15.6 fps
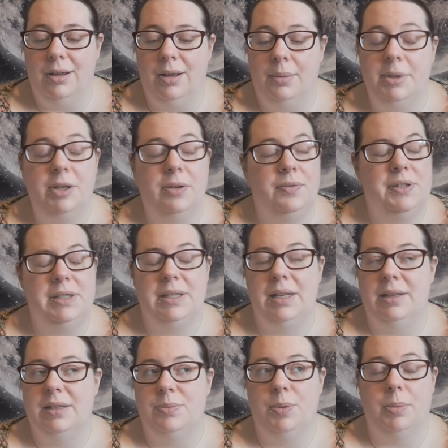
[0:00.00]
I mean, obviously
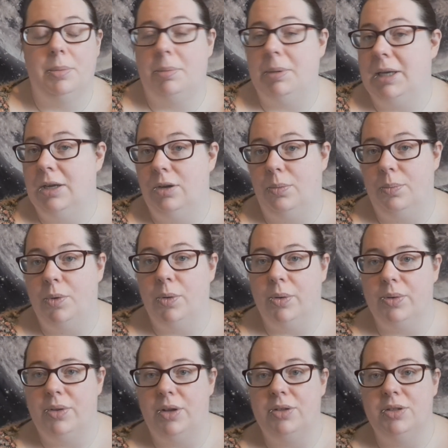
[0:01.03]
there's probably a lot
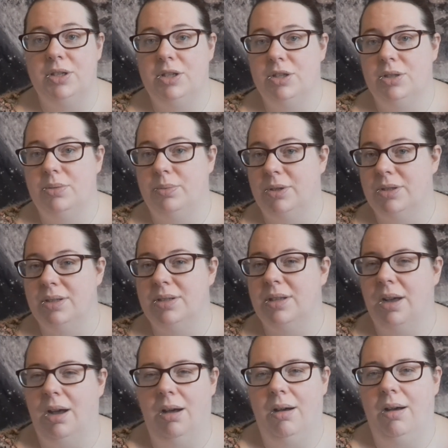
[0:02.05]
more. Those are just the ones
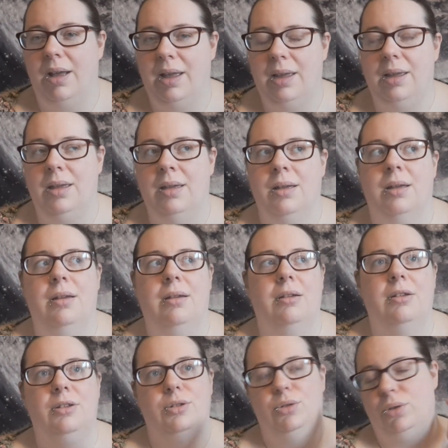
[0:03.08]
that I
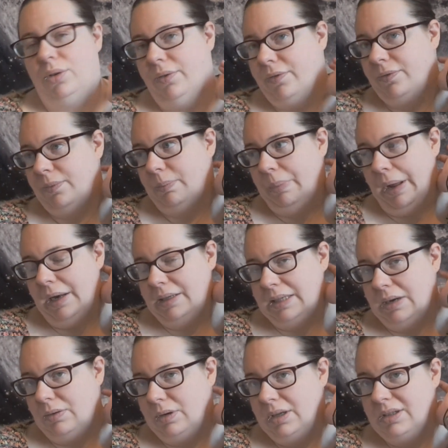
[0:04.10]
sort of picked
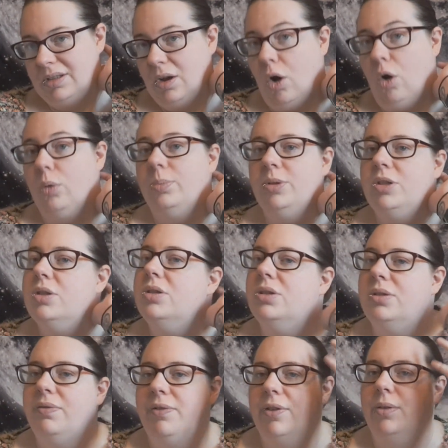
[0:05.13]
out as
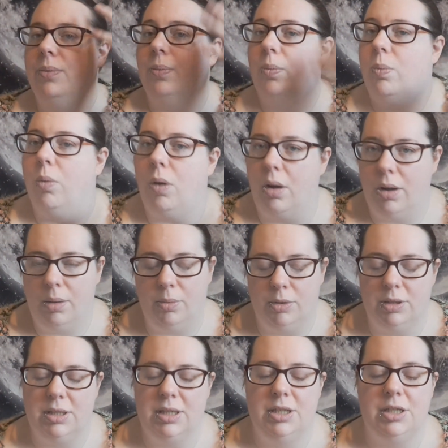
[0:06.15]
options for what I
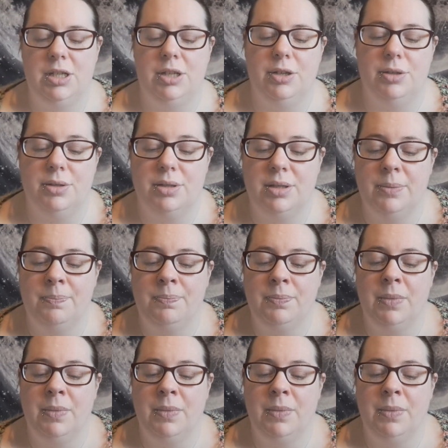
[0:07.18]
wanted to use.